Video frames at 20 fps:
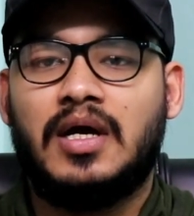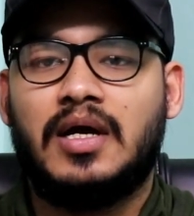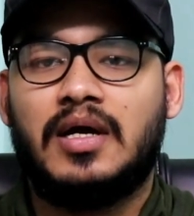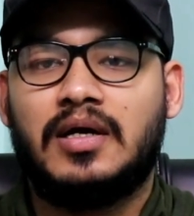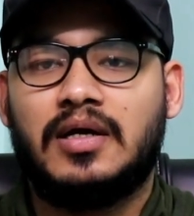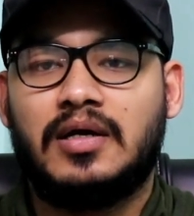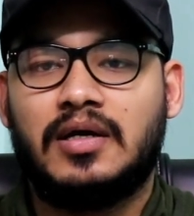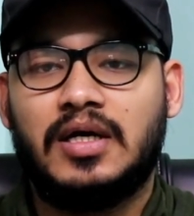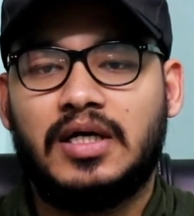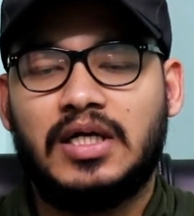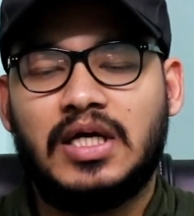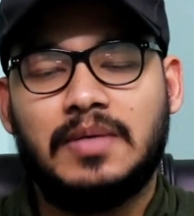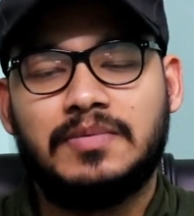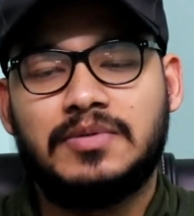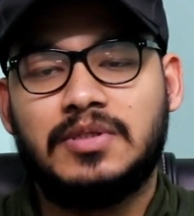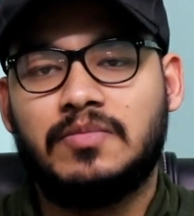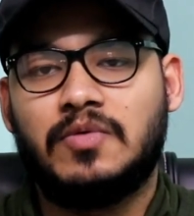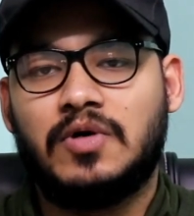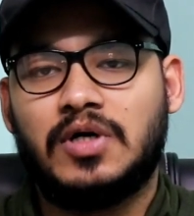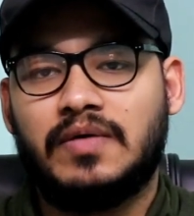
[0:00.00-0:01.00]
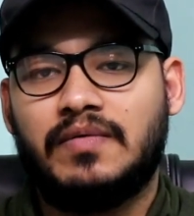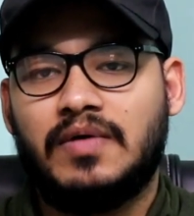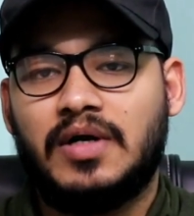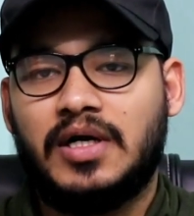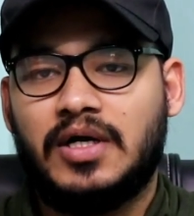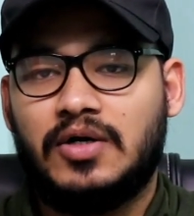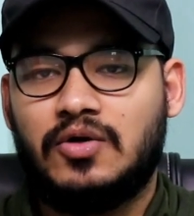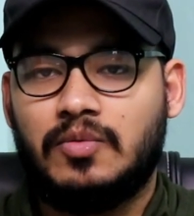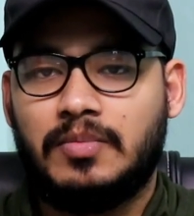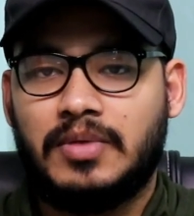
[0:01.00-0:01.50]
It keeps me
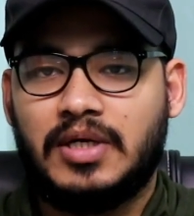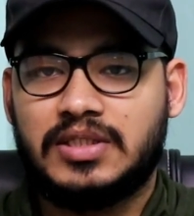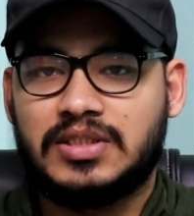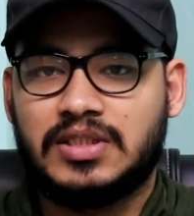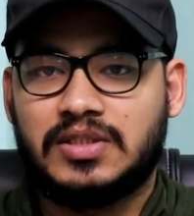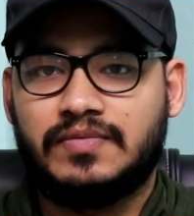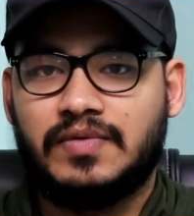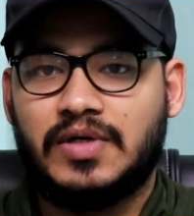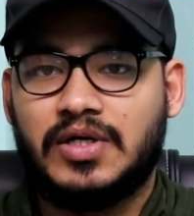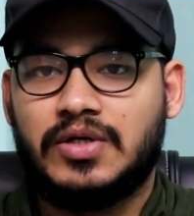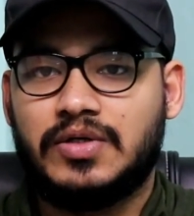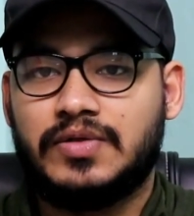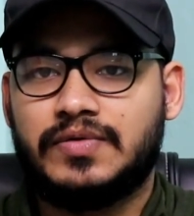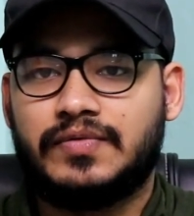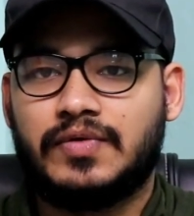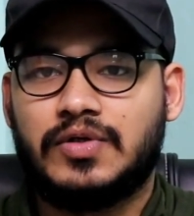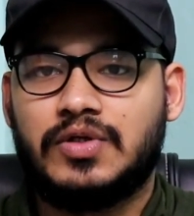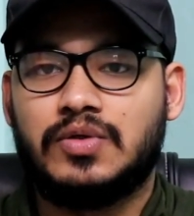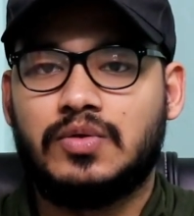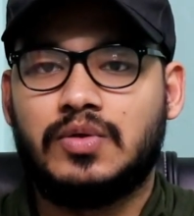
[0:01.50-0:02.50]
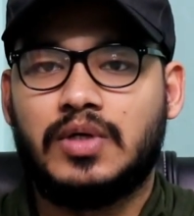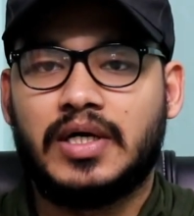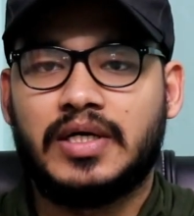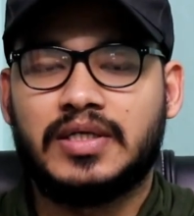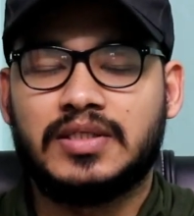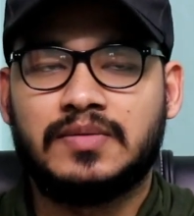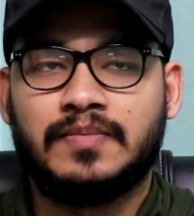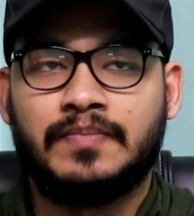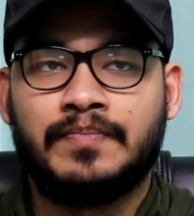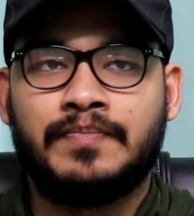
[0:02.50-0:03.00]
motivated to make such videos for you
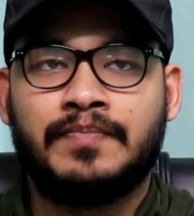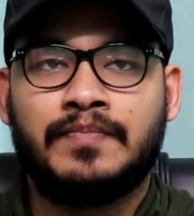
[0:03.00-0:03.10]
guys.